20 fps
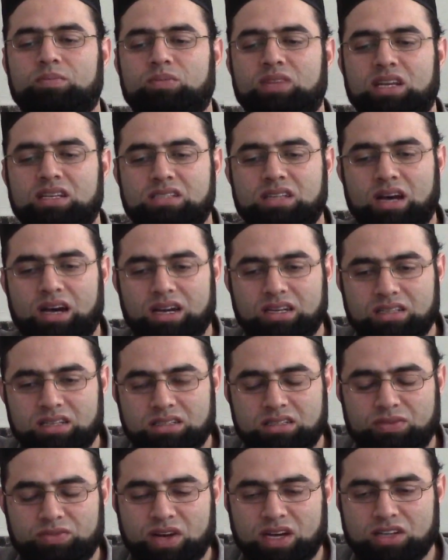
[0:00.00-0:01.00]
is
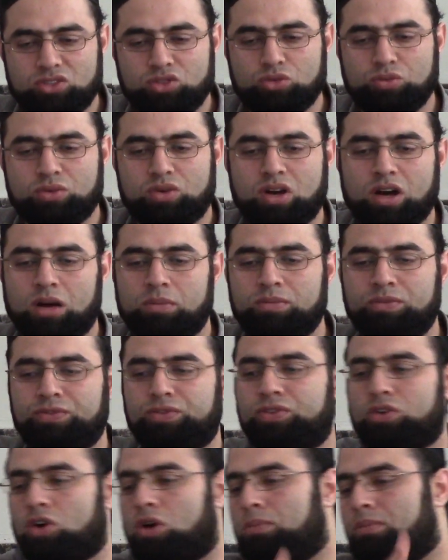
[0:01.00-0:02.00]
identified to come
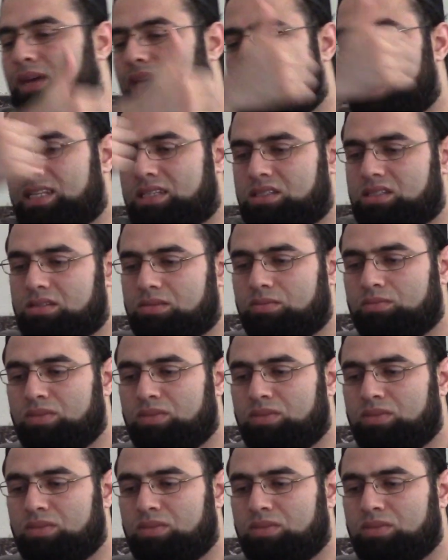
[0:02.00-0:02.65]
from it,